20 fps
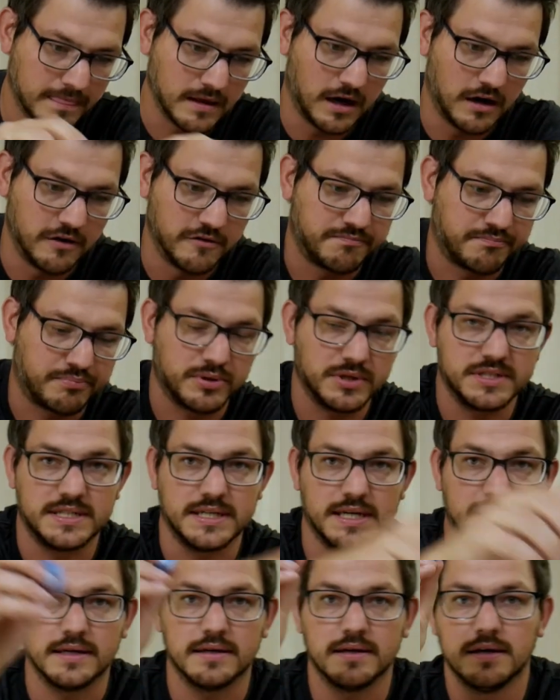of
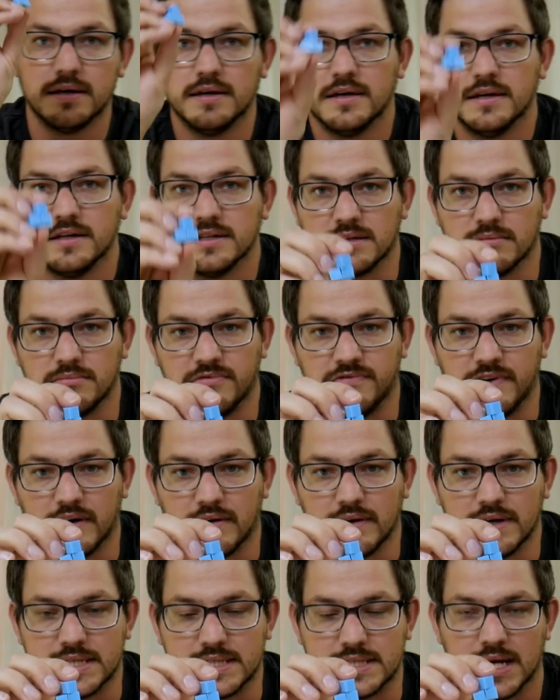printing some
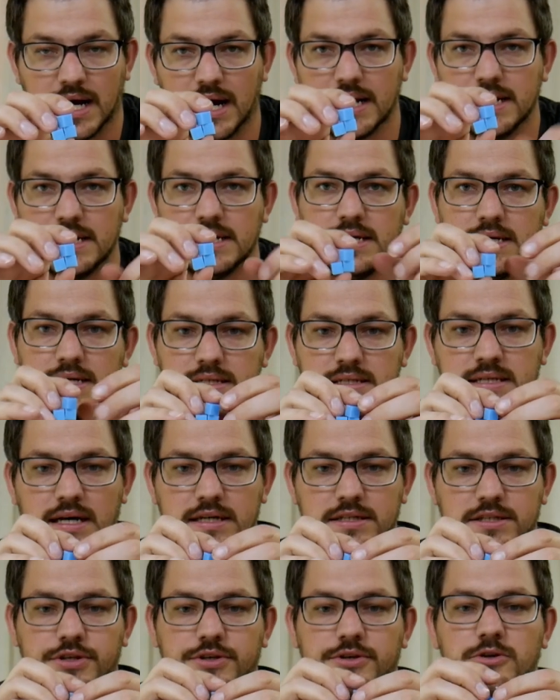very tiny
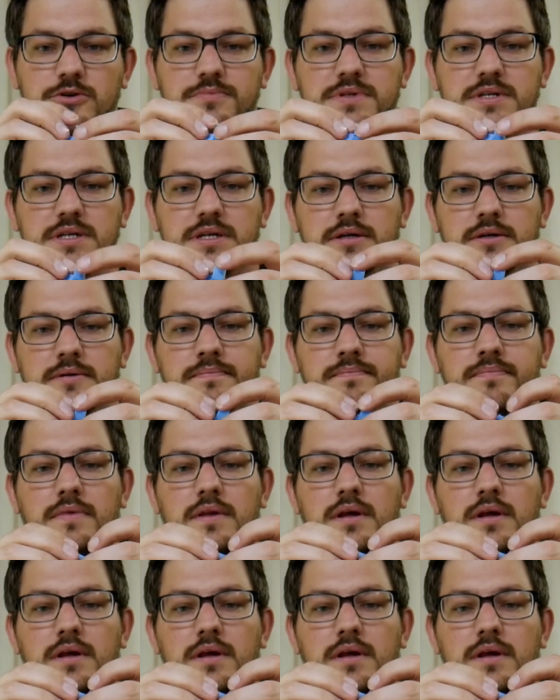test cubes here.